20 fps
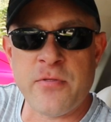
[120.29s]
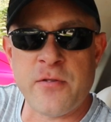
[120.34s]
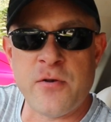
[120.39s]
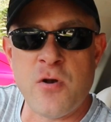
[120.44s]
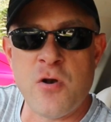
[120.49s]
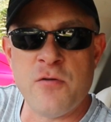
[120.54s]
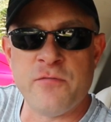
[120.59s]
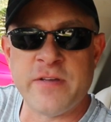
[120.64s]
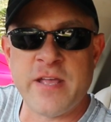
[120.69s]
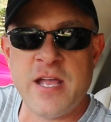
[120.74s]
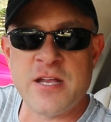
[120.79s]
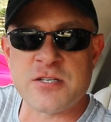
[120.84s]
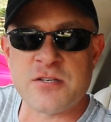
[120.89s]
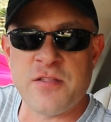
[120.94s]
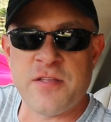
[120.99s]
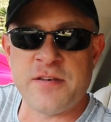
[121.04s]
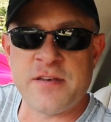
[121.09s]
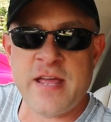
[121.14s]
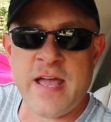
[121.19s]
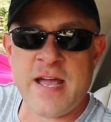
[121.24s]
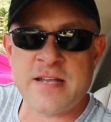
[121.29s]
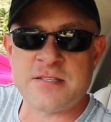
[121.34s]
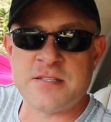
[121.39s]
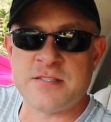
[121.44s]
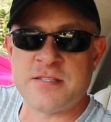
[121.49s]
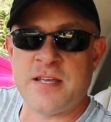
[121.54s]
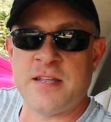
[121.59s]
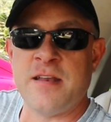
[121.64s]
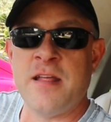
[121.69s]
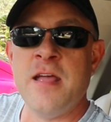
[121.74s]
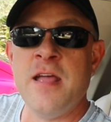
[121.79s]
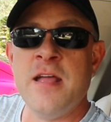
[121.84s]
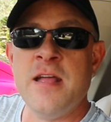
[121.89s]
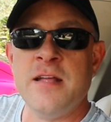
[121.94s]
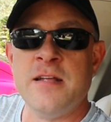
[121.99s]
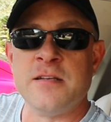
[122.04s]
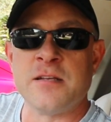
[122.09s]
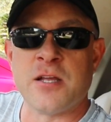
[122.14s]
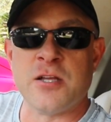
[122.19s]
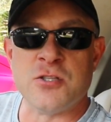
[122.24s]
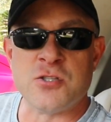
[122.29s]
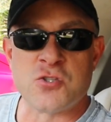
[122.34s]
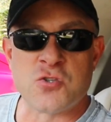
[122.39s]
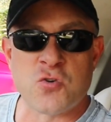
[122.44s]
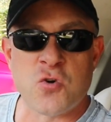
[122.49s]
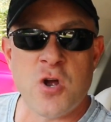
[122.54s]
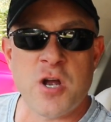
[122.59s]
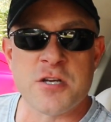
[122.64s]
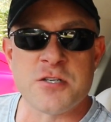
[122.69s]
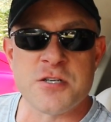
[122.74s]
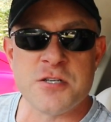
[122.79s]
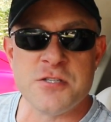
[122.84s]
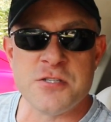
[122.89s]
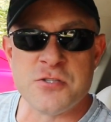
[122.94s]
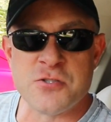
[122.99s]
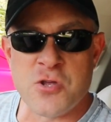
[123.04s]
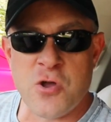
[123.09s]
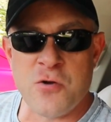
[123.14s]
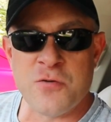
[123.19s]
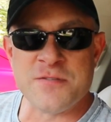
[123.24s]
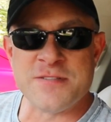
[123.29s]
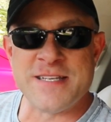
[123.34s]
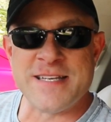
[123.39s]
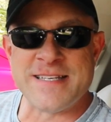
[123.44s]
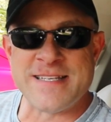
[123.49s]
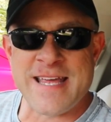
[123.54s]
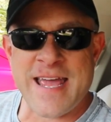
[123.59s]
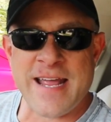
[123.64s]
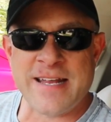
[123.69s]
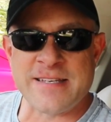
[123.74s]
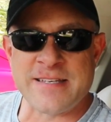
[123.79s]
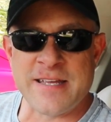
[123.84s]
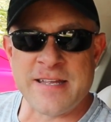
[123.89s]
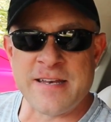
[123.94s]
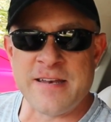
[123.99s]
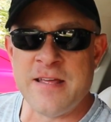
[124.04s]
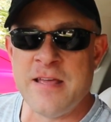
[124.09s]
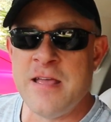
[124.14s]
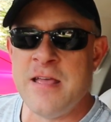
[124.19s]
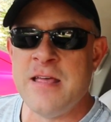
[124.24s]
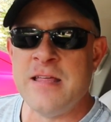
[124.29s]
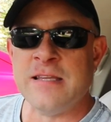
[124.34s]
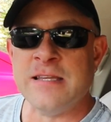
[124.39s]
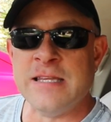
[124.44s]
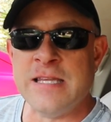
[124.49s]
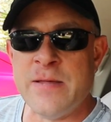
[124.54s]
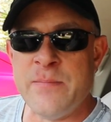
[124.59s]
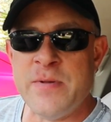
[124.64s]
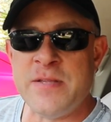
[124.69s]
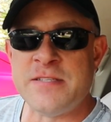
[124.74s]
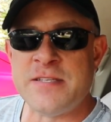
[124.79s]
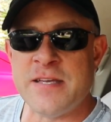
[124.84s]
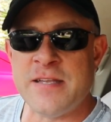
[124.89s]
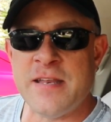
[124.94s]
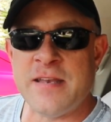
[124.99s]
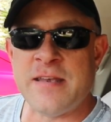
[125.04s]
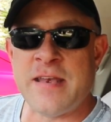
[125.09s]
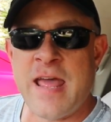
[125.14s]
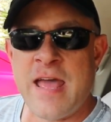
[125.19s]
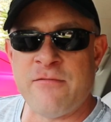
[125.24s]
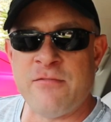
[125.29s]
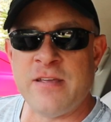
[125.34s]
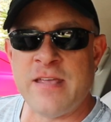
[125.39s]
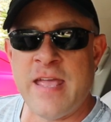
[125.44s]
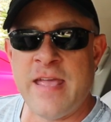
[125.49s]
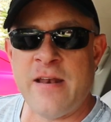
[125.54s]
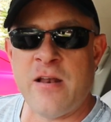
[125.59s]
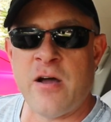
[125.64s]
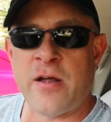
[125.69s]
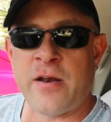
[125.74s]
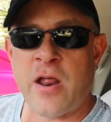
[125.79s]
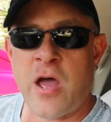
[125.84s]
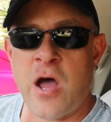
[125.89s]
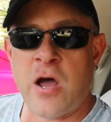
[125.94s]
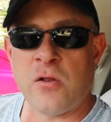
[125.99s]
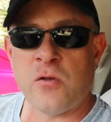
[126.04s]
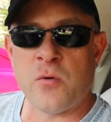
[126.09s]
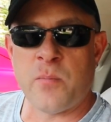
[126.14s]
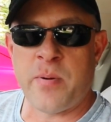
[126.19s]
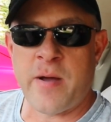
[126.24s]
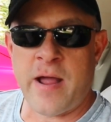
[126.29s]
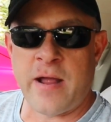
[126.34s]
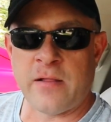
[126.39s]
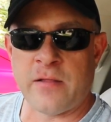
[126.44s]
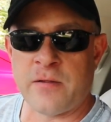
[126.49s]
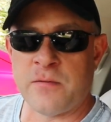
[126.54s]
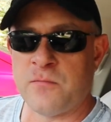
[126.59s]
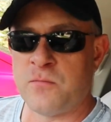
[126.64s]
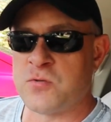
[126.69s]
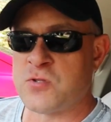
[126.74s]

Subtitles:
with a notification on the dash that said, construction zone detected, limited navigate on autopilot.